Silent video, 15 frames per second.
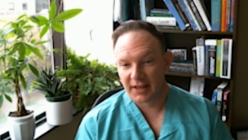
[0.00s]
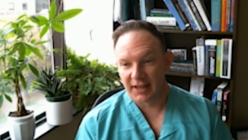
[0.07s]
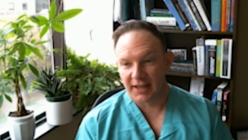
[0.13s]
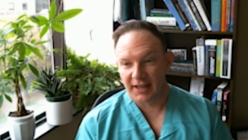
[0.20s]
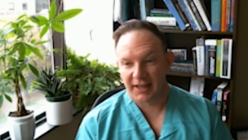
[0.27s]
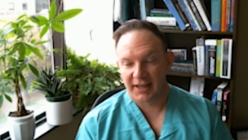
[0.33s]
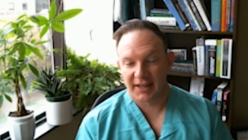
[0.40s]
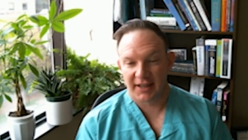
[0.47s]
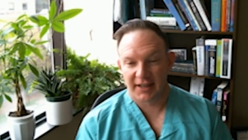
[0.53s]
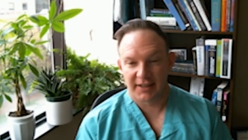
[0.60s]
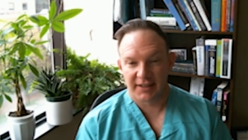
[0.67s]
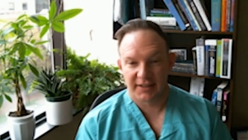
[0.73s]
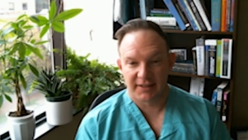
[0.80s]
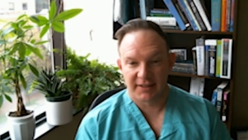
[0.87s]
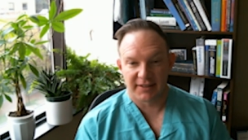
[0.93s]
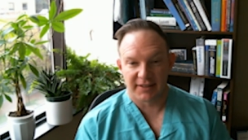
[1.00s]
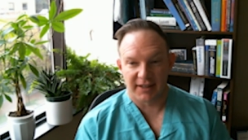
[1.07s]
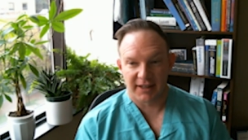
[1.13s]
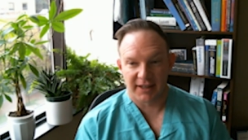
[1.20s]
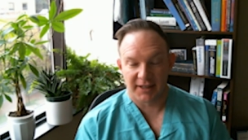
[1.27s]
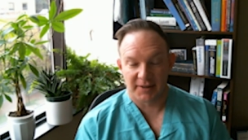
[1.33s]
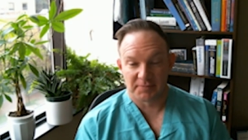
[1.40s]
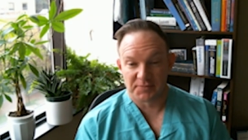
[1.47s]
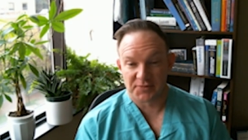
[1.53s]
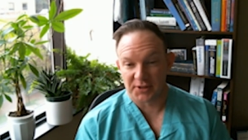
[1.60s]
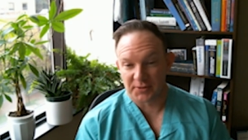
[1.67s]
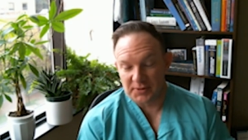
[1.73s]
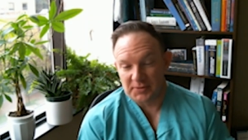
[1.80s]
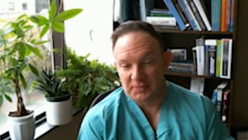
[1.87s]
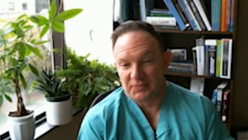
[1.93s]
And
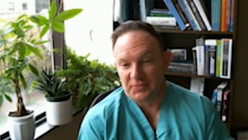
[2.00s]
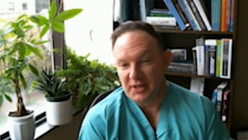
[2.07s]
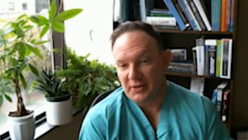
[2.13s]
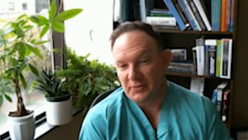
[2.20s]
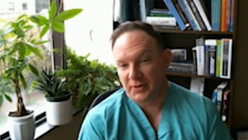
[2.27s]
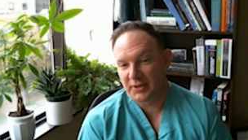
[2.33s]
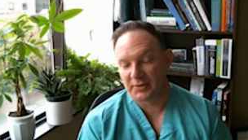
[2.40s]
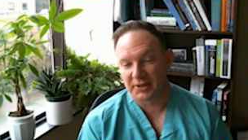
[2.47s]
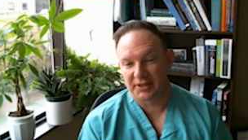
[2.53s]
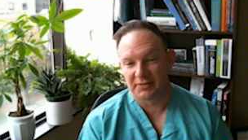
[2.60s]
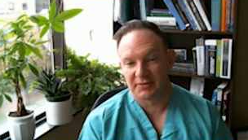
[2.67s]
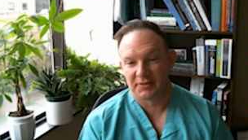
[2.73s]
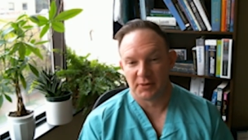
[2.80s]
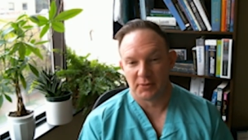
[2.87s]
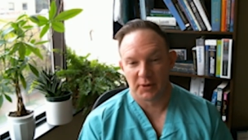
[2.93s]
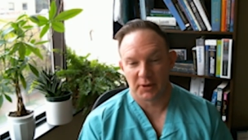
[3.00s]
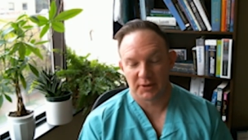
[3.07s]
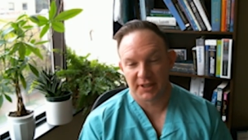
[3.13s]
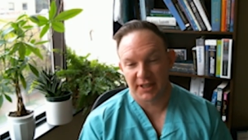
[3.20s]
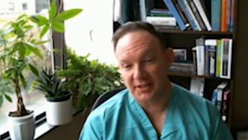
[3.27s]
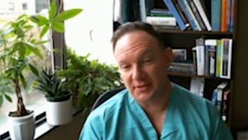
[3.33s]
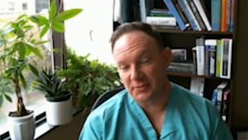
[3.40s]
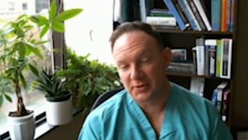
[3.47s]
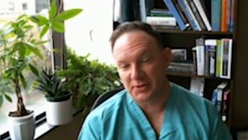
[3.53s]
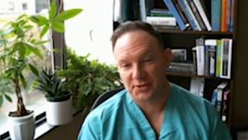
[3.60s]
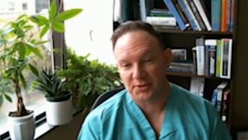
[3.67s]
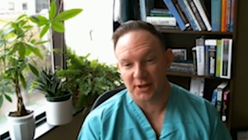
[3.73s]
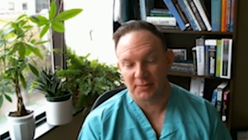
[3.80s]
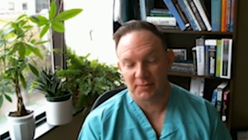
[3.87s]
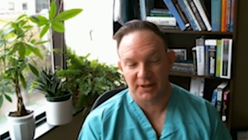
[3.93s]
so we would
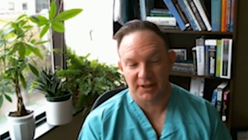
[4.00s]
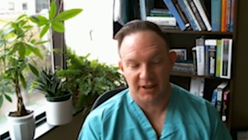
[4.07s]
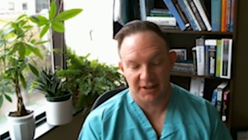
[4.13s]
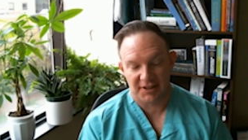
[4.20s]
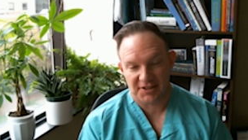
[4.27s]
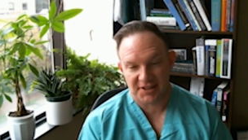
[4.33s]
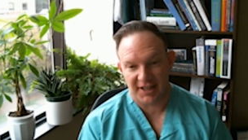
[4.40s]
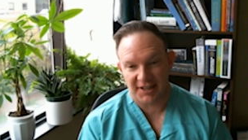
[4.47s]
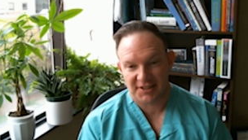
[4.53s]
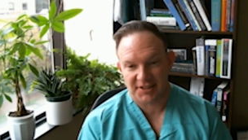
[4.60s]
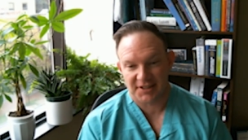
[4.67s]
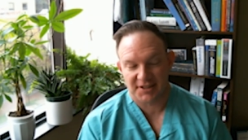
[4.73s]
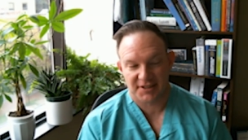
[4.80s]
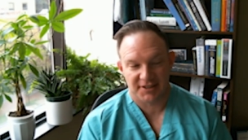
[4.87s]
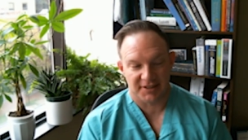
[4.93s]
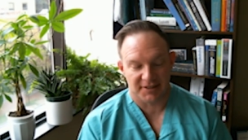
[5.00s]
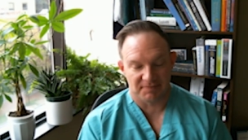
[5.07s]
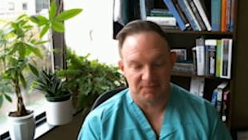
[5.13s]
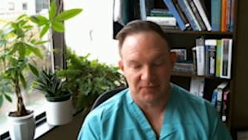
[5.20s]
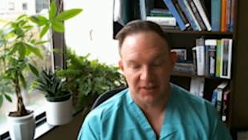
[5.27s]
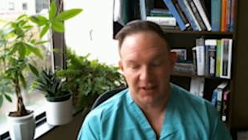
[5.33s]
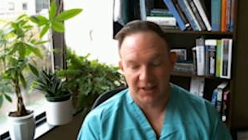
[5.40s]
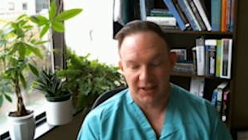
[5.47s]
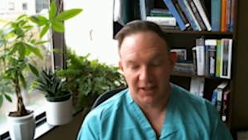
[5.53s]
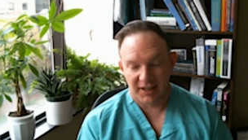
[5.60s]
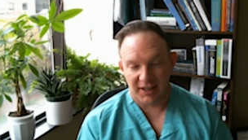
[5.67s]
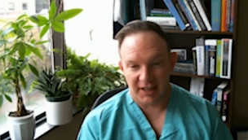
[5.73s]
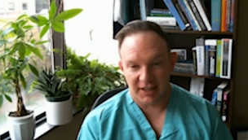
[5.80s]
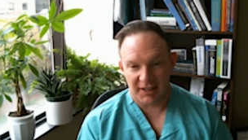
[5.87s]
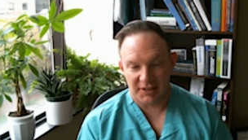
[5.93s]
scrub in on his cases
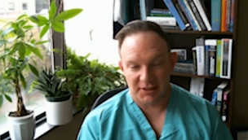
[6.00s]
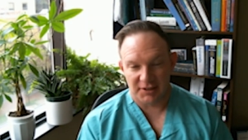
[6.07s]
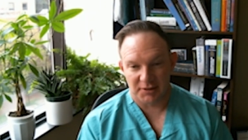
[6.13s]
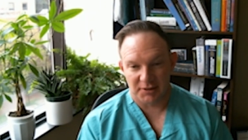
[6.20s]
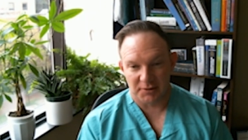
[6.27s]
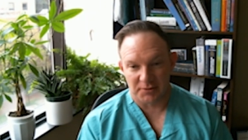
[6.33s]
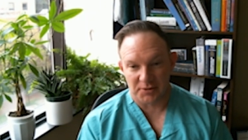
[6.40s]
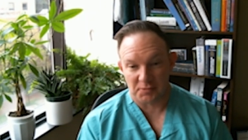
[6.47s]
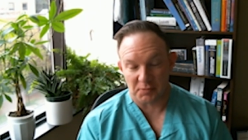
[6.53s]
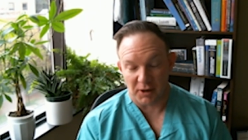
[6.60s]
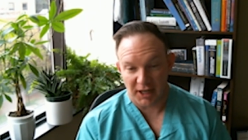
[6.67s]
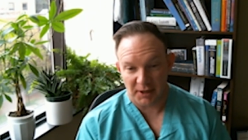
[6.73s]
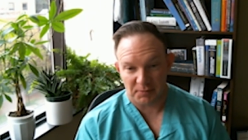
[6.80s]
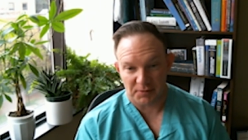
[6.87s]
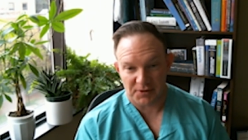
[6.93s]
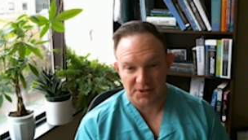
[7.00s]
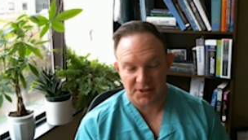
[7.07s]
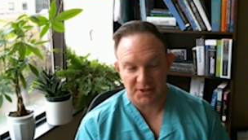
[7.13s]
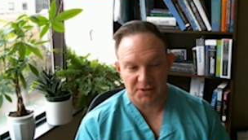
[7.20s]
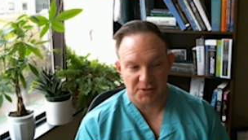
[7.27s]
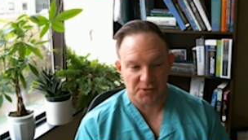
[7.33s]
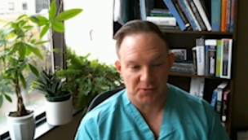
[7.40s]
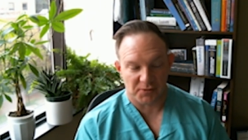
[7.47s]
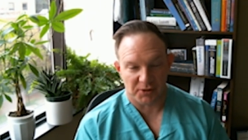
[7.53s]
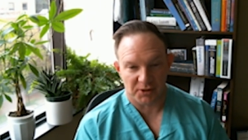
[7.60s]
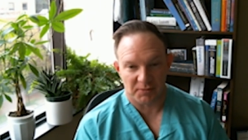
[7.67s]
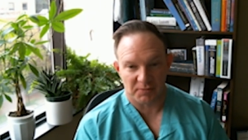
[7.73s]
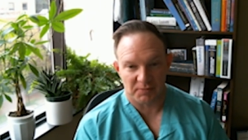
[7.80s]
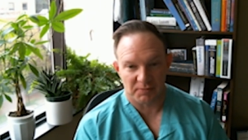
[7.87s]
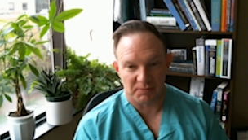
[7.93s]
and do spine procedures with
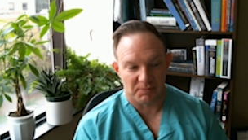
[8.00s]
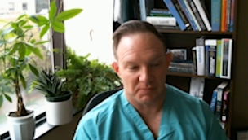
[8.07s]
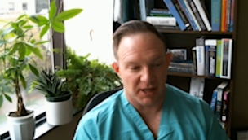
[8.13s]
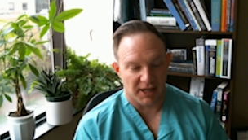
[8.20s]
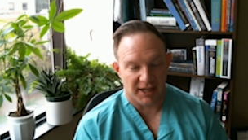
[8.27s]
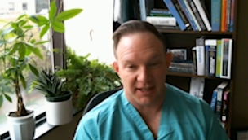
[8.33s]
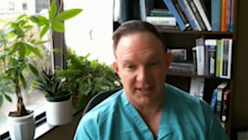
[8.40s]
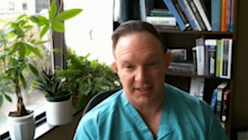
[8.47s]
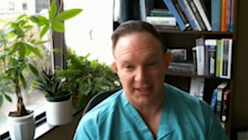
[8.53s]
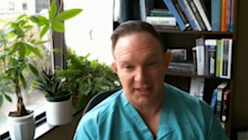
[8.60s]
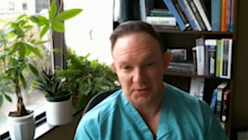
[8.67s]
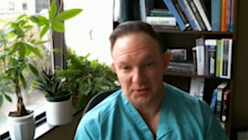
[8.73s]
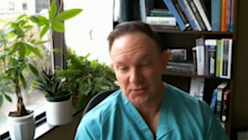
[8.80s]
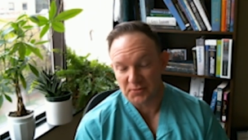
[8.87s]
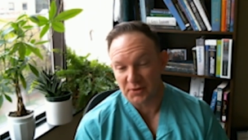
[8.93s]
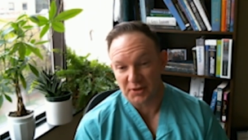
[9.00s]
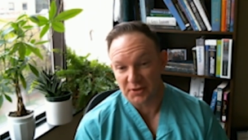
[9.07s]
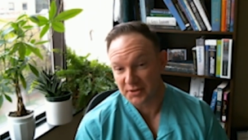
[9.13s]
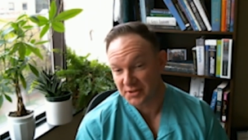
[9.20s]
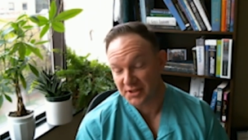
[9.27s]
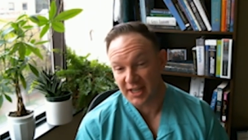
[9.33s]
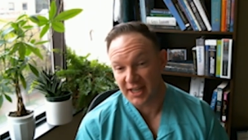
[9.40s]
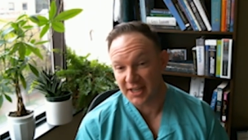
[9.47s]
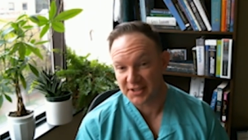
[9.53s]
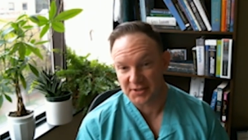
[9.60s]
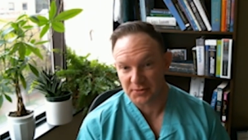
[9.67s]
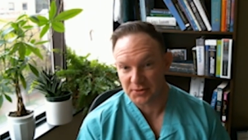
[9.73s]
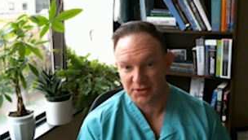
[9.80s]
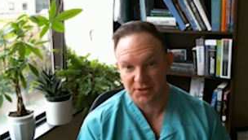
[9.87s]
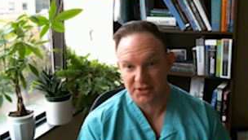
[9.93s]
him. And he was one of those guys
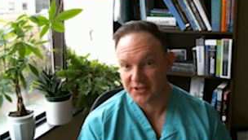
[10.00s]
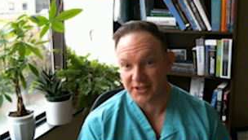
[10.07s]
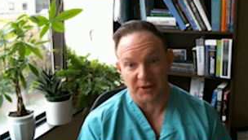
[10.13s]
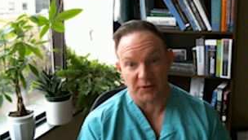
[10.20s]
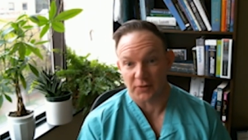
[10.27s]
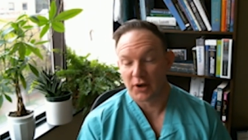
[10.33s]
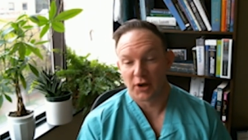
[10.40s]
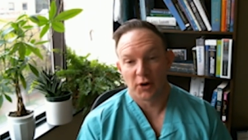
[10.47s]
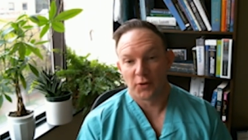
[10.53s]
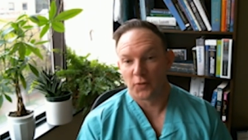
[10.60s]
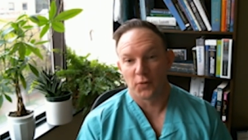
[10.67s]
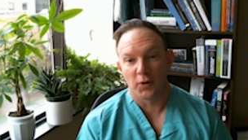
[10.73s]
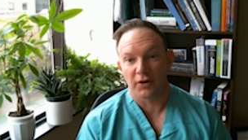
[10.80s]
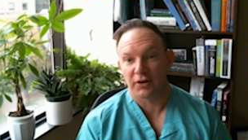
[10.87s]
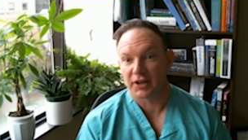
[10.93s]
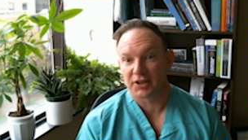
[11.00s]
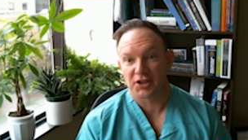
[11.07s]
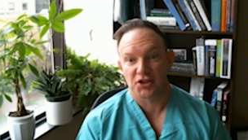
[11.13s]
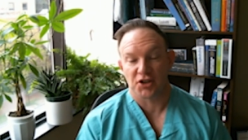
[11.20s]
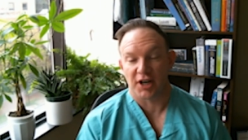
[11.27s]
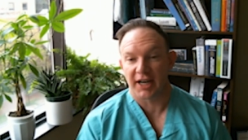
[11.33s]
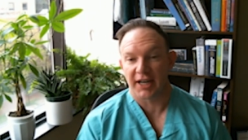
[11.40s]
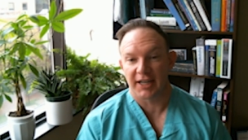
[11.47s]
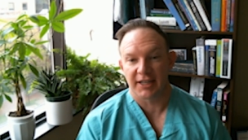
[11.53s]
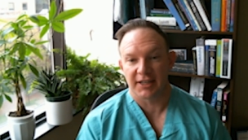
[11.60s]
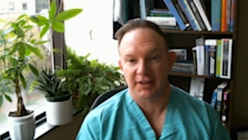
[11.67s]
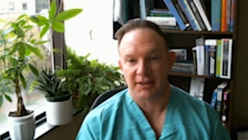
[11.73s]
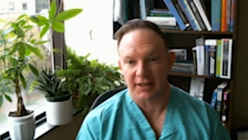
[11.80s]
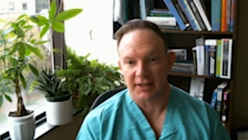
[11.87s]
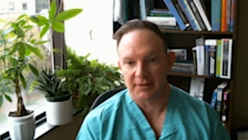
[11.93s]
that was just like willing to try
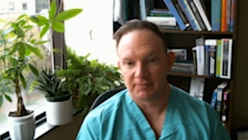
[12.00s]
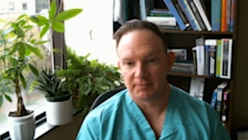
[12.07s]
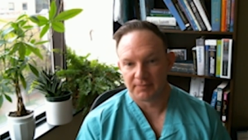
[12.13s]
anything.